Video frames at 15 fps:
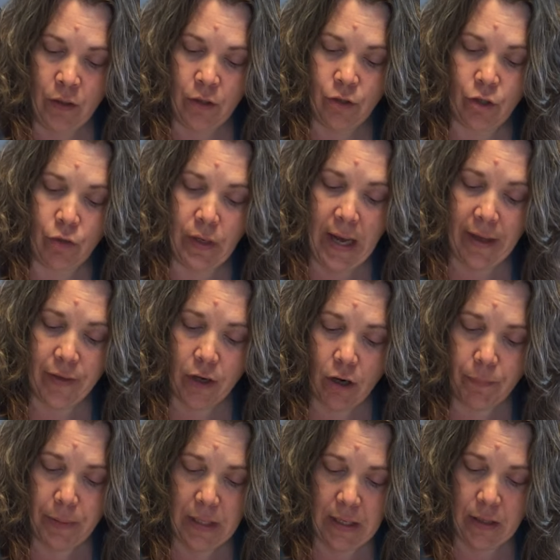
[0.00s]
So now that
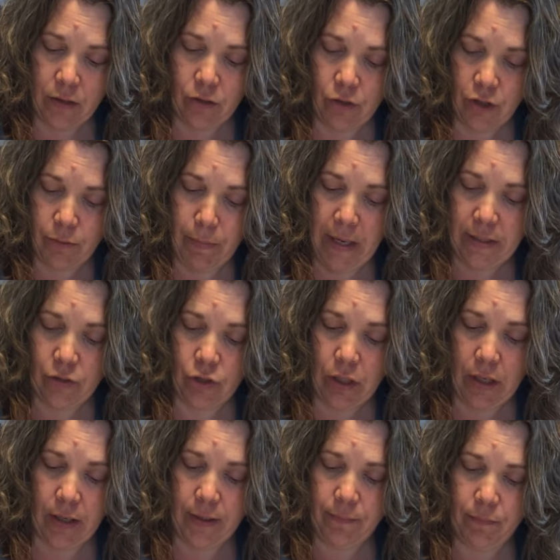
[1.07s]
our bananas are smashed
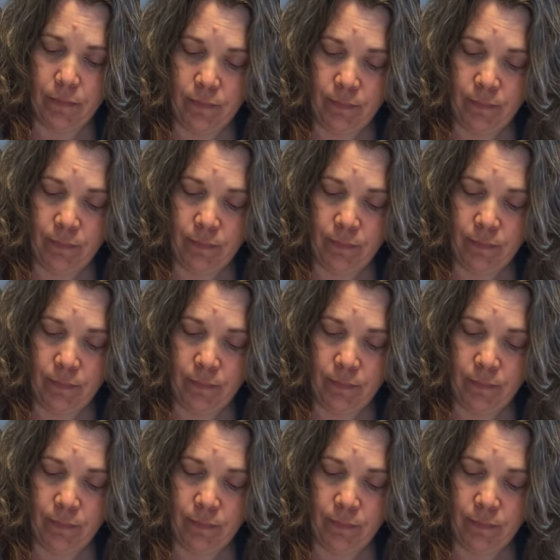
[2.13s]
up,